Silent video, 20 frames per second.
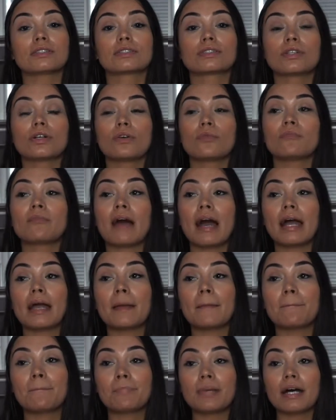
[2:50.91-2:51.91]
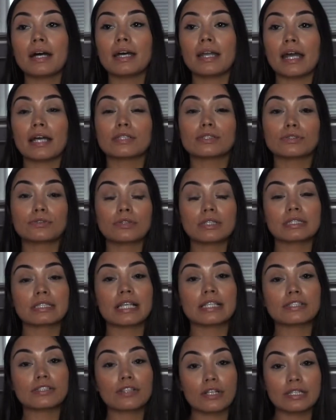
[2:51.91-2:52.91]
So my butt, as soon as
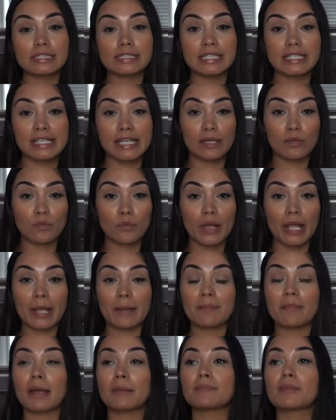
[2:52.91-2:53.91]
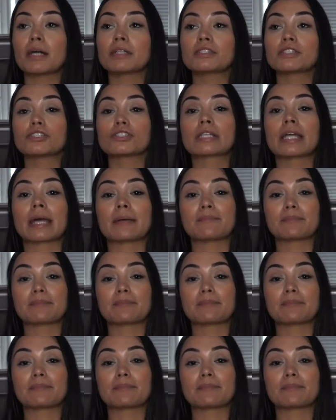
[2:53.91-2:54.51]
I started to gain weight, my butt just